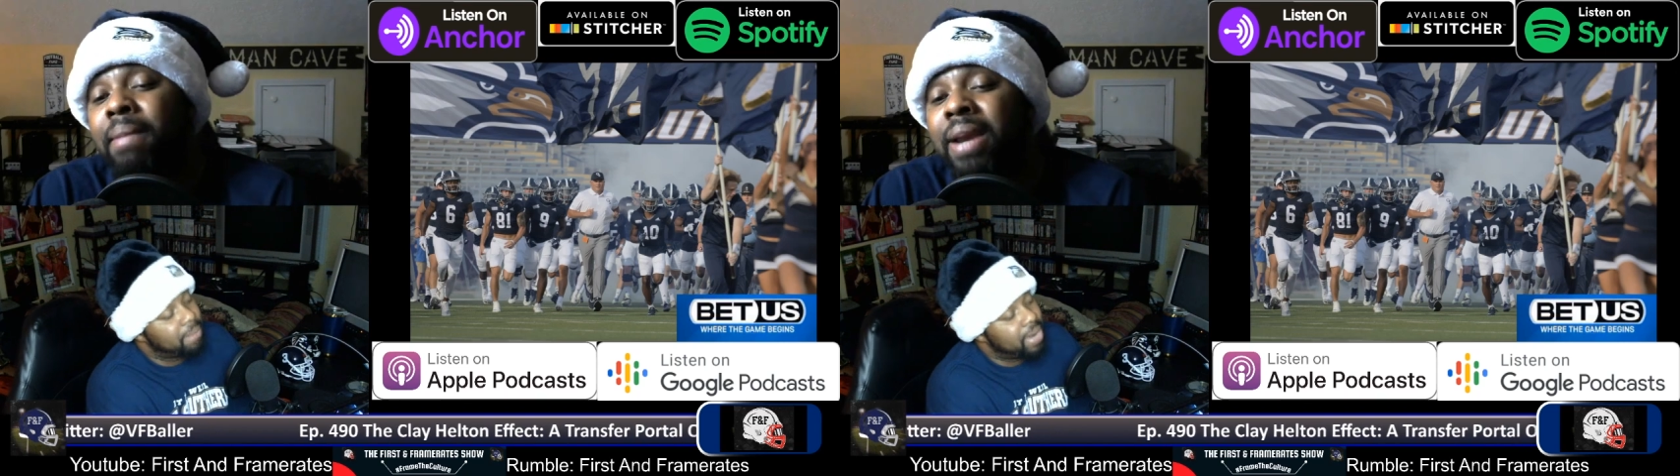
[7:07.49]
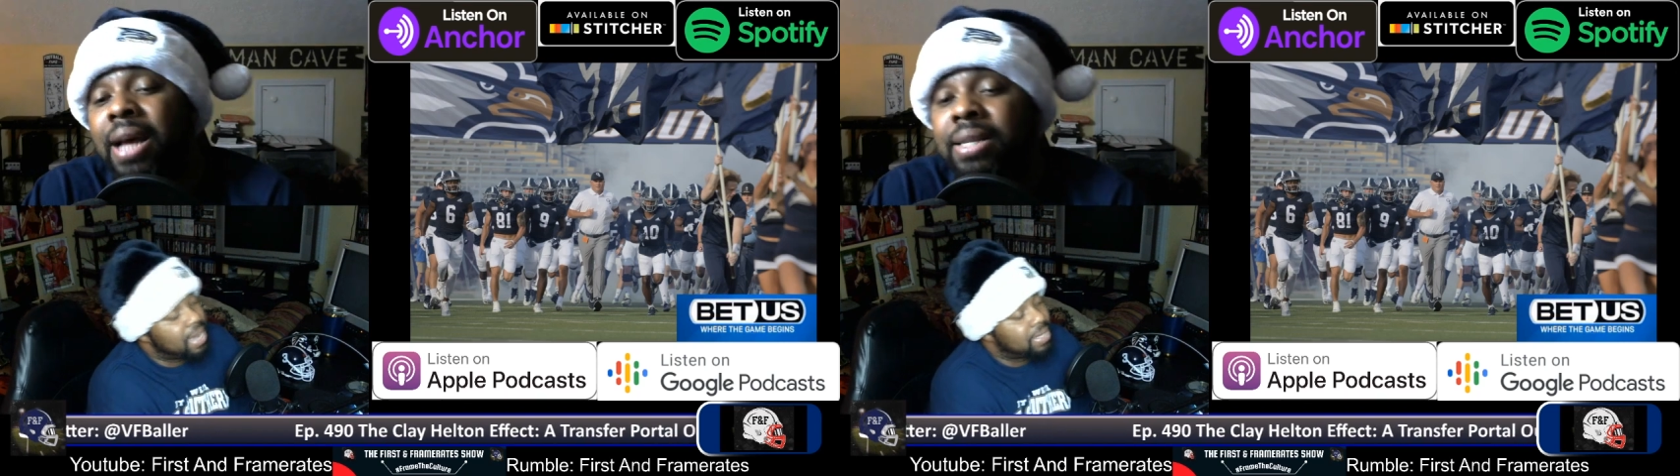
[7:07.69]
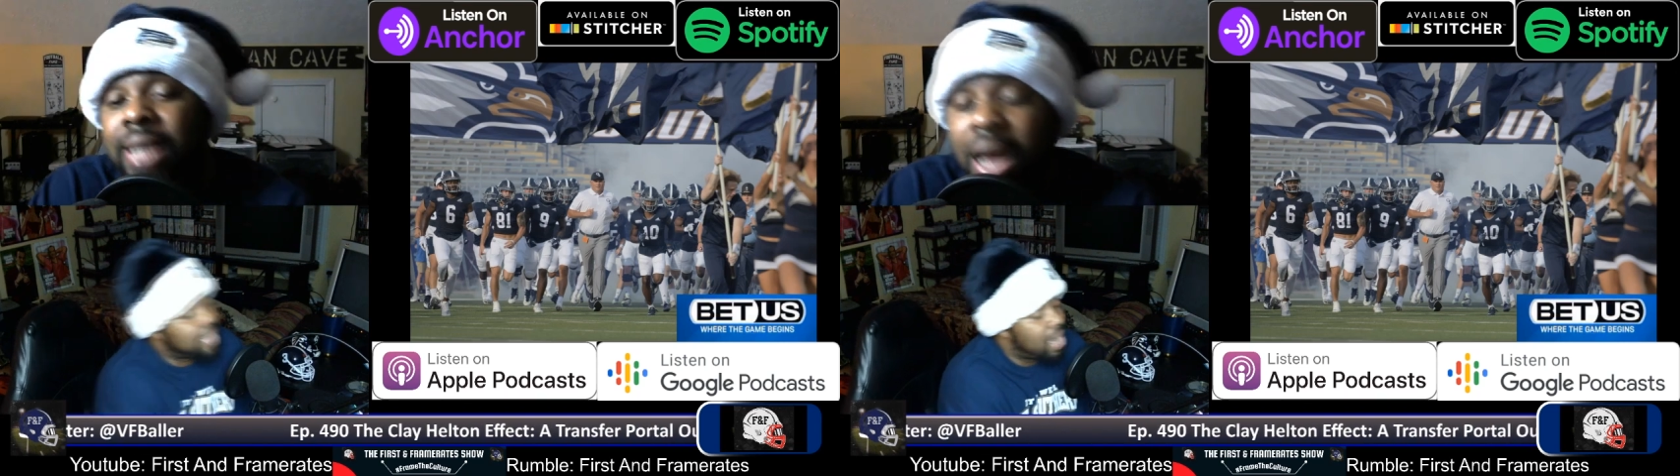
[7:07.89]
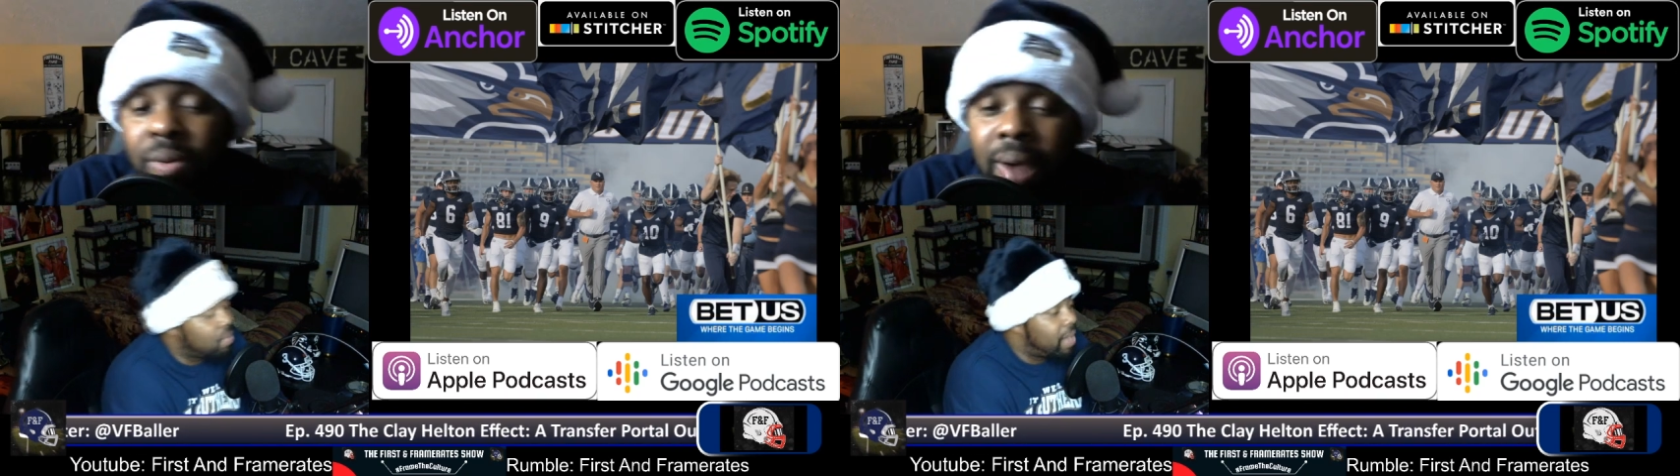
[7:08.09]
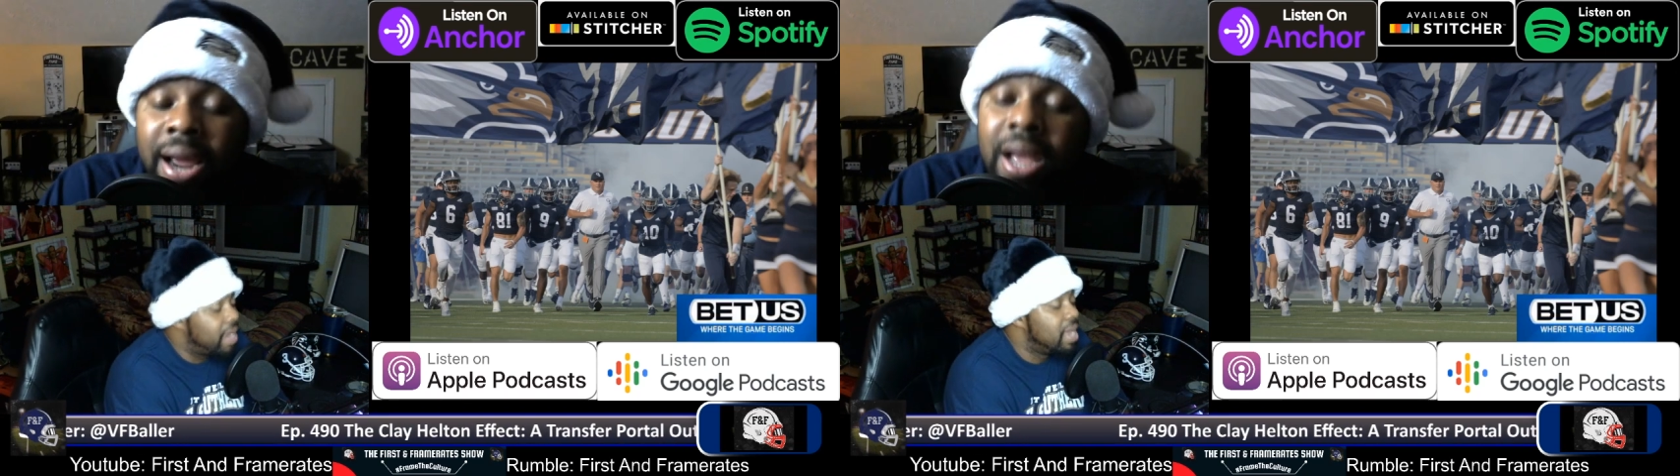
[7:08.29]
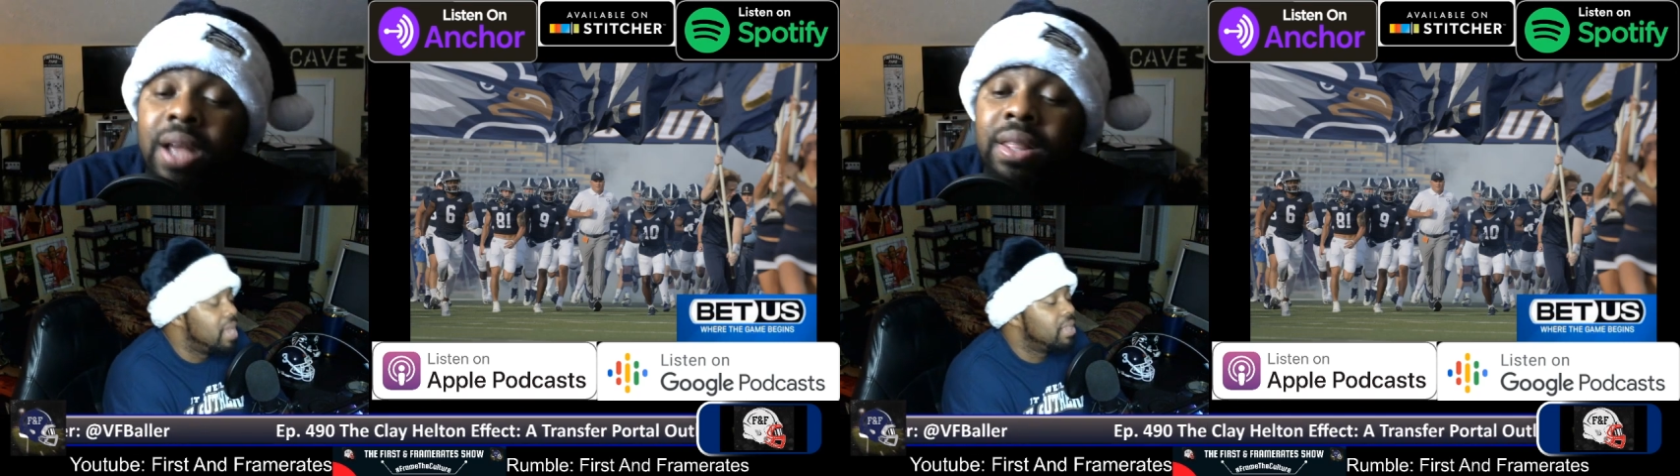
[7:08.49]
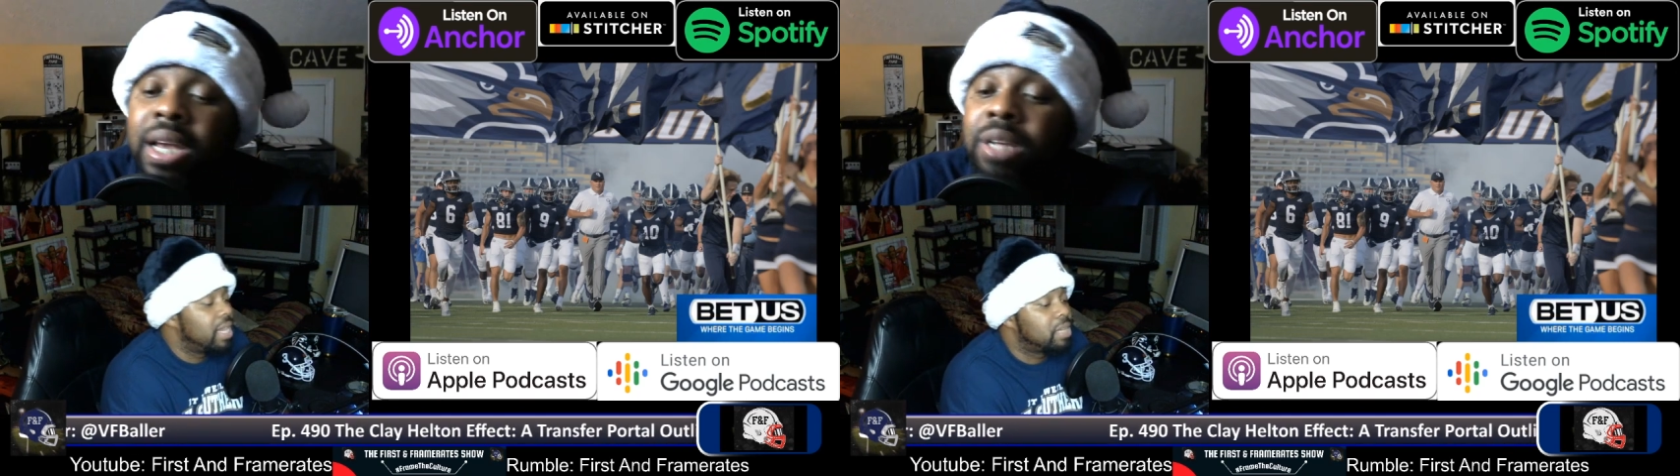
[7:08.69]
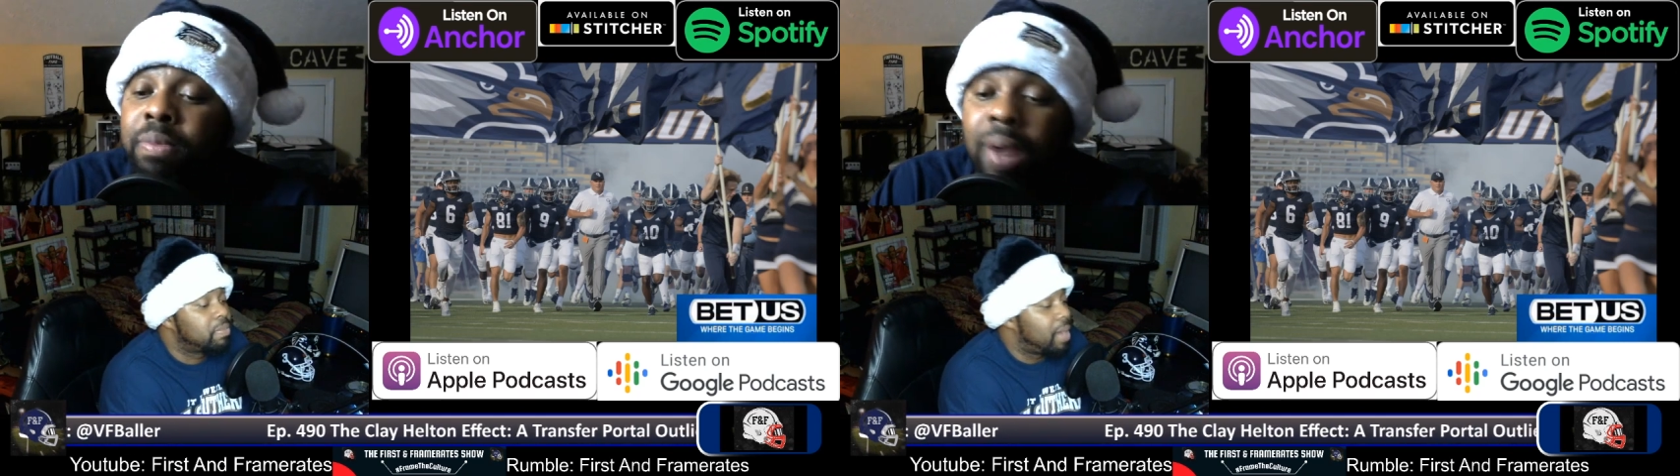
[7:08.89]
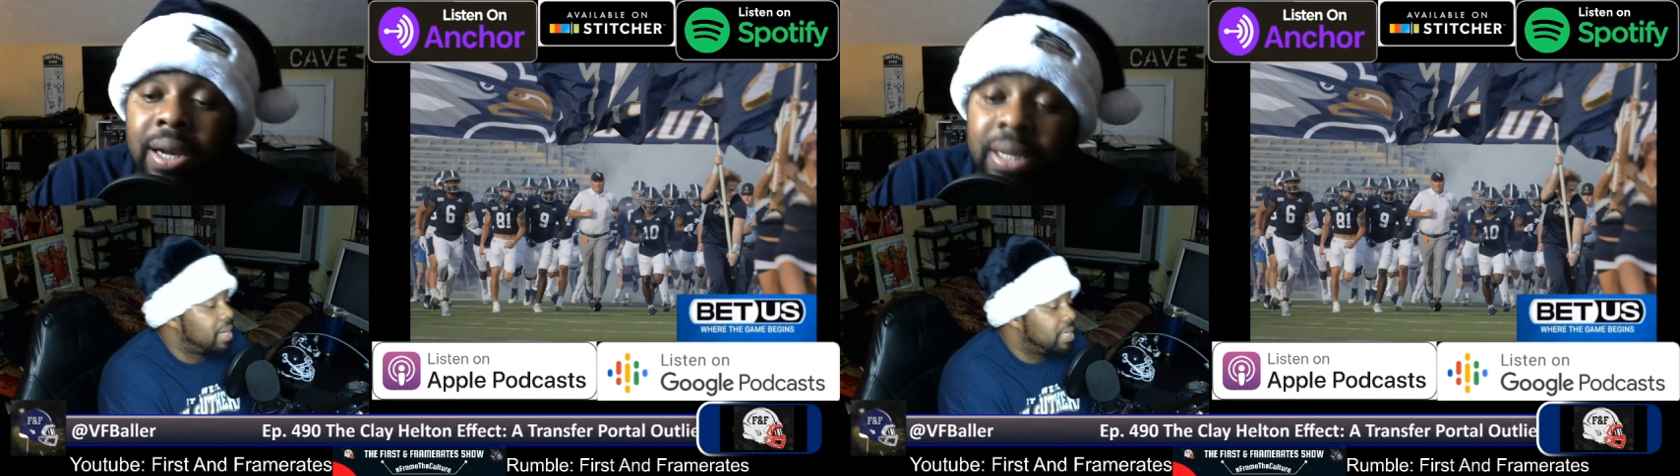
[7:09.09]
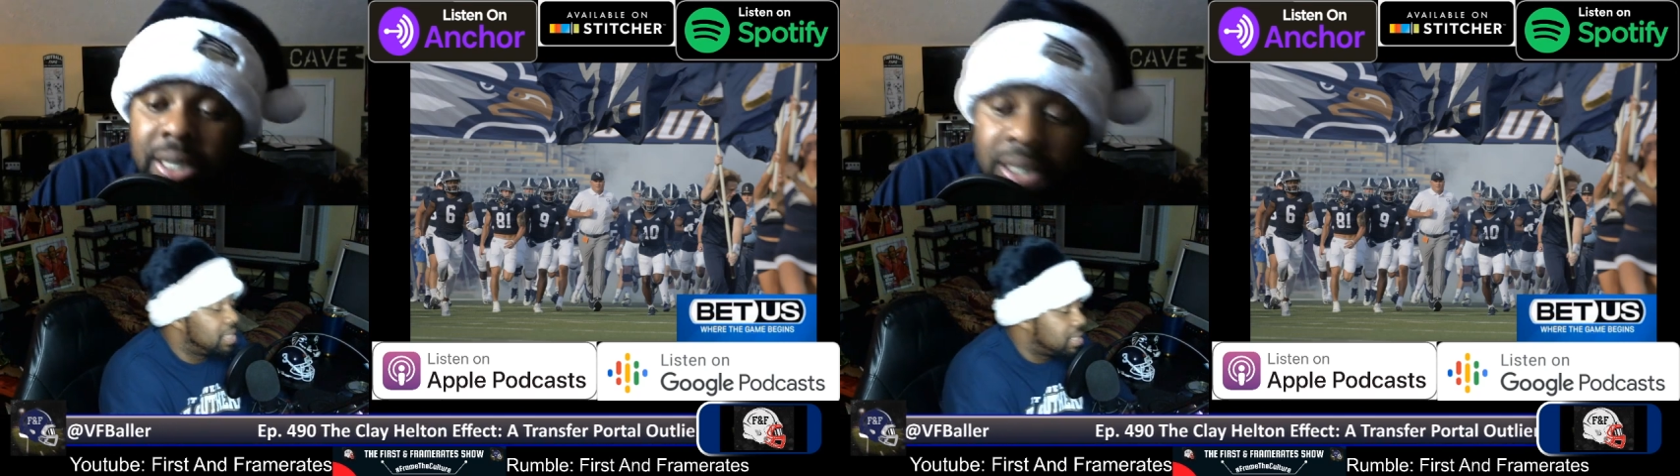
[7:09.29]
not sound right. Things
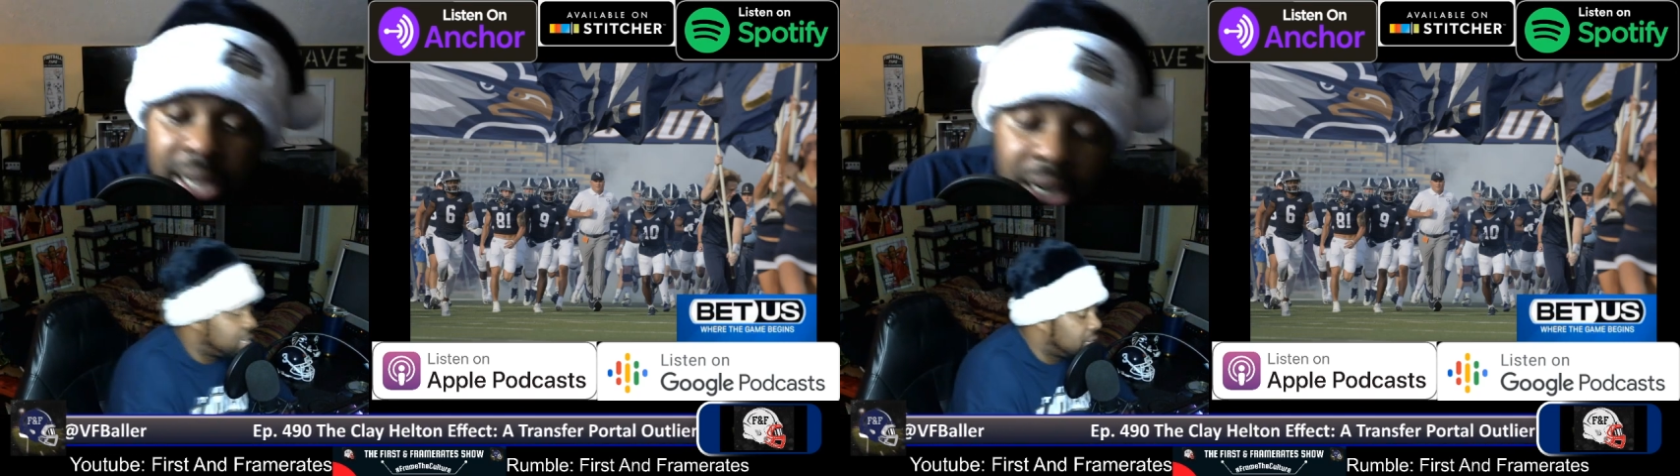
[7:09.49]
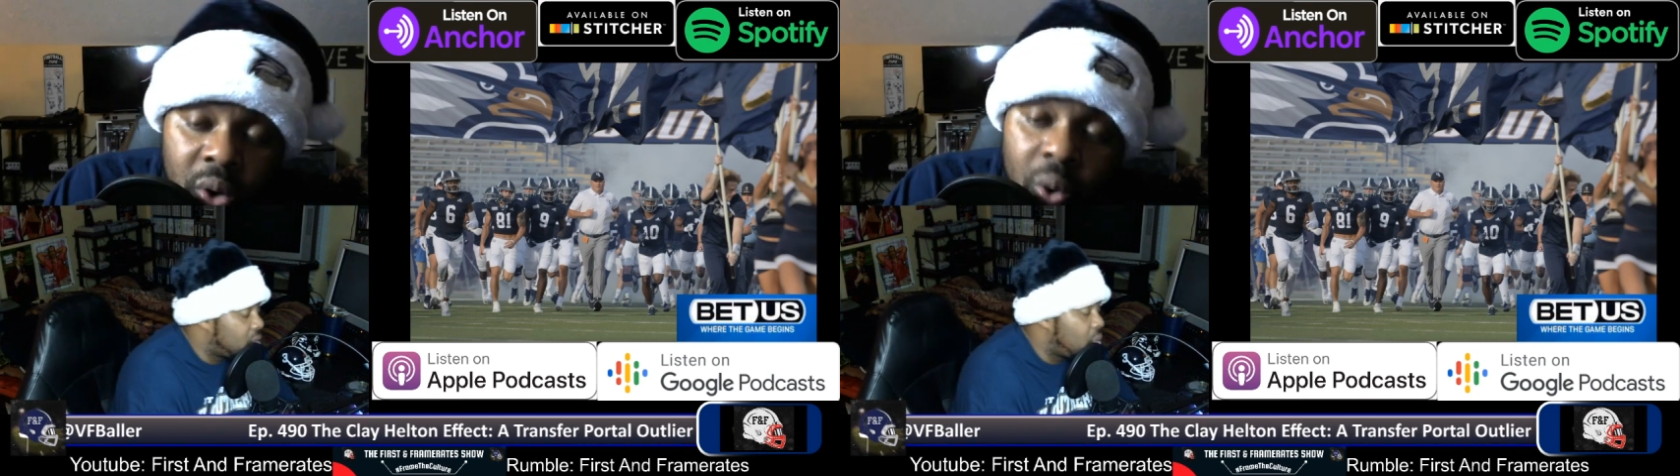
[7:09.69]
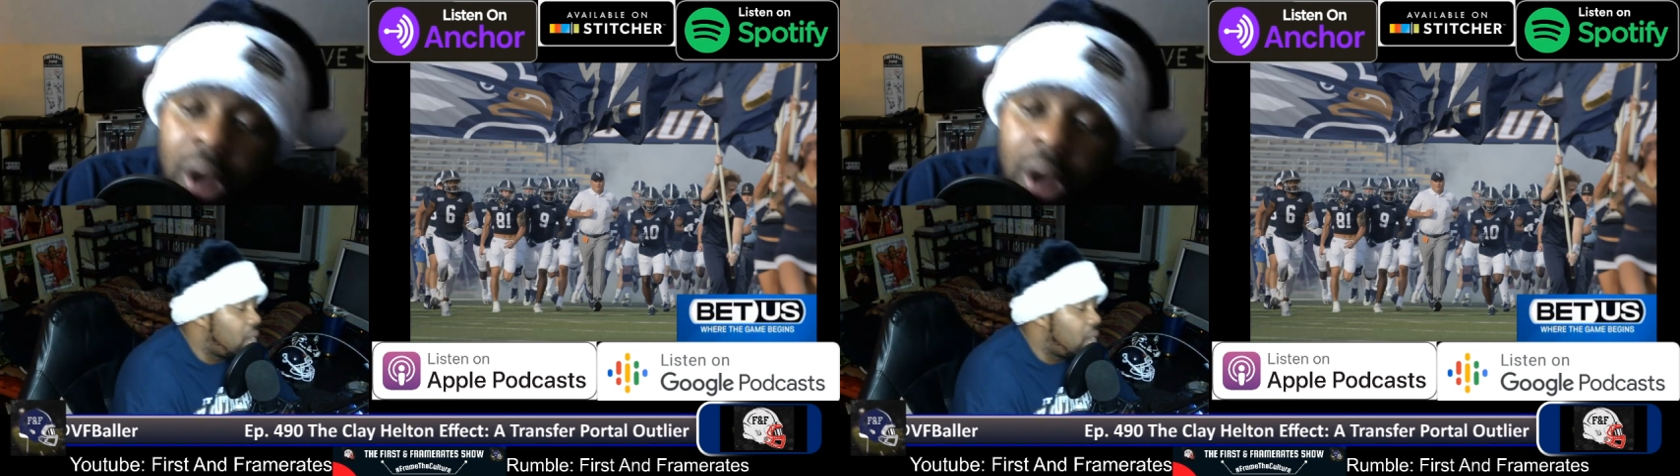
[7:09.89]
probably just didn't go our